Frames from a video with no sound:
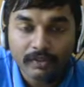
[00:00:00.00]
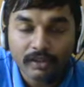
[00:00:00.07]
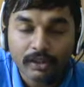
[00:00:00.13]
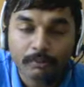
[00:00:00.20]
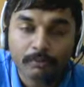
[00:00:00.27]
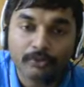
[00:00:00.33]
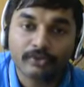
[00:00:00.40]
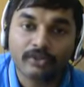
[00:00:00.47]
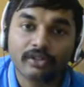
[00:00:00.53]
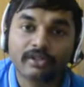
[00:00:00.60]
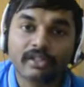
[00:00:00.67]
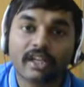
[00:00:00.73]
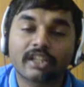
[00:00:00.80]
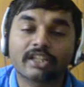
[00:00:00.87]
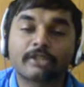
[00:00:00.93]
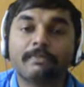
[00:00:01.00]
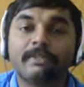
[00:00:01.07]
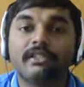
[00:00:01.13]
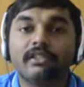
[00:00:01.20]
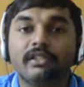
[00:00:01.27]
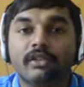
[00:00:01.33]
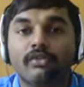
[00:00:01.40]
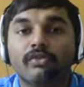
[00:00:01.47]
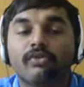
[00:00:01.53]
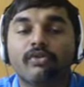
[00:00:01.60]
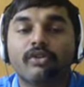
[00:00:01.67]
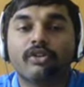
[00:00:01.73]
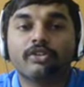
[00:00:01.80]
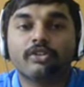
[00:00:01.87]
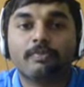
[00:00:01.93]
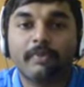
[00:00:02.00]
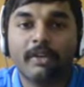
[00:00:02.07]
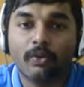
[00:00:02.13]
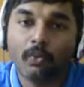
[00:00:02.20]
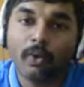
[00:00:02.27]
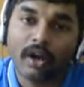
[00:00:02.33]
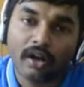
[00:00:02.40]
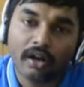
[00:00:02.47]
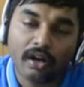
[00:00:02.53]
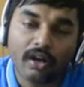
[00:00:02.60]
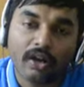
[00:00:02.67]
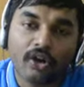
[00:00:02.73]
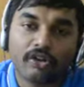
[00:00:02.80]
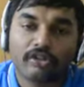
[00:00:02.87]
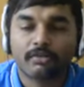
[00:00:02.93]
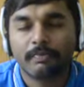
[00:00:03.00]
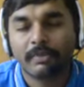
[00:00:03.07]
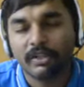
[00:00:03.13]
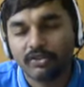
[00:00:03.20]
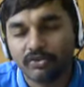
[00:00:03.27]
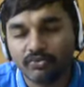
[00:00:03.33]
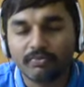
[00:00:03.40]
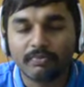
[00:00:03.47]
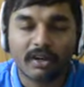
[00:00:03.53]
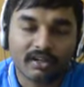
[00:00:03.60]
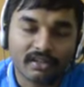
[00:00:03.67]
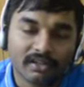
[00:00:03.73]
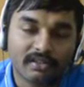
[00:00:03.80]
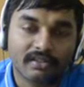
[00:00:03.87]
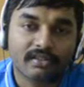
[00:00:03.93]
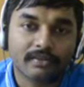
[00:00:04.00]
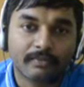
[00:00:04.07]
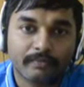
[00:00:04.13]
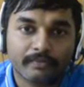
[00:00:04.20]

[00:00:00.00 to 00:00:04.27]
The bosons are spin 0 or spin 1 or spin 2 particles.